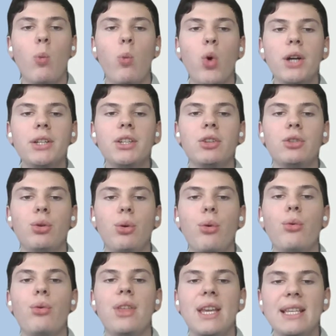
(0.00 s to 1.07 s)
What
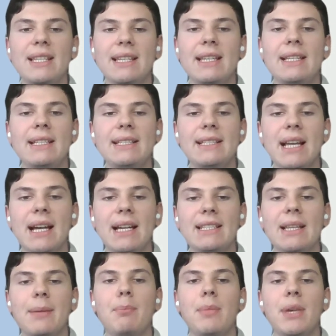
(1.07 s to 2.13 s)
do these
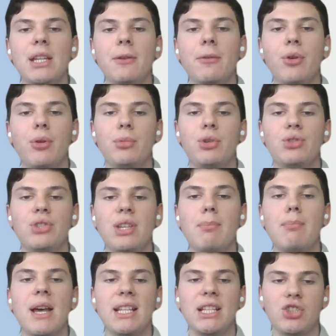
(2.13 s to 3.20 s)
insights mean for
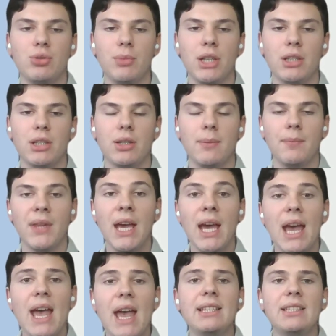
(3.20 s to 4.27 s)
museum management?
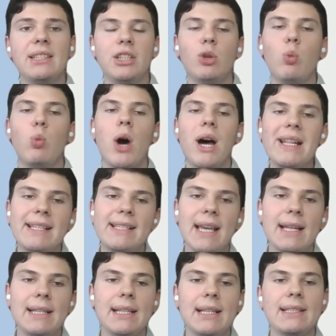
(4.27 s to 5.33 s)
And in one
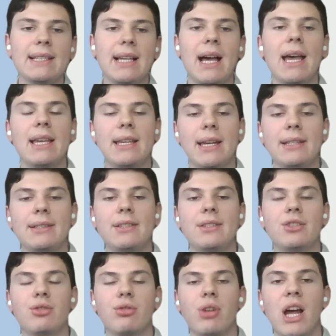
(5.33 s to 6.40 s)
sentence, I can
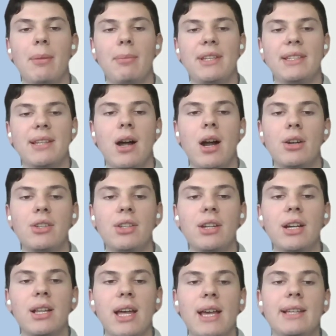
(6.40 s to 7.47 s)
describe this
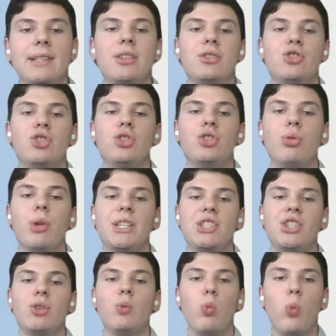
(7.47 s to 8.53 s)
article as
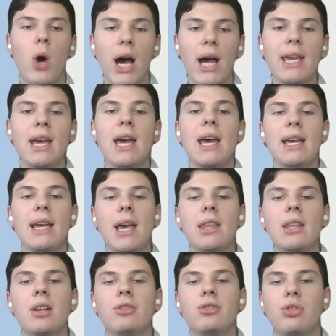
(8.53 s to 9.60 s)
Generation Y
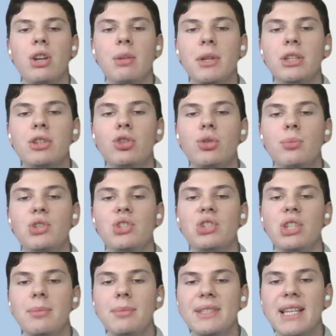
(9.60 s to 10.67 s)
can contribute to
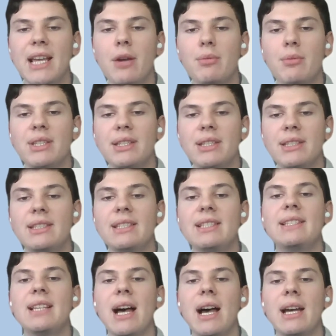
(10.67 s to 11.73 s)
museum service
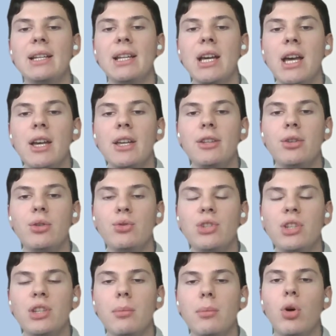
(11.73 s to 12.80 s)
design
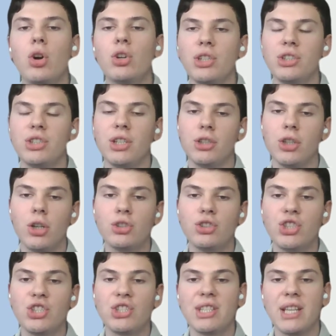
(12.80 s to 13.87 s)
using modern
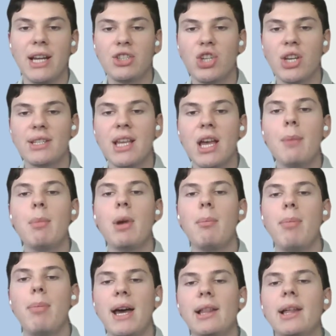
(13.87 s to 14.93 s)
technologies such as
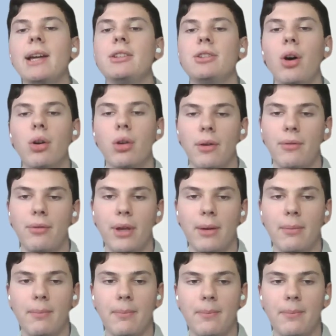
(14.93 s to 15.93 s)
mobile ethnography.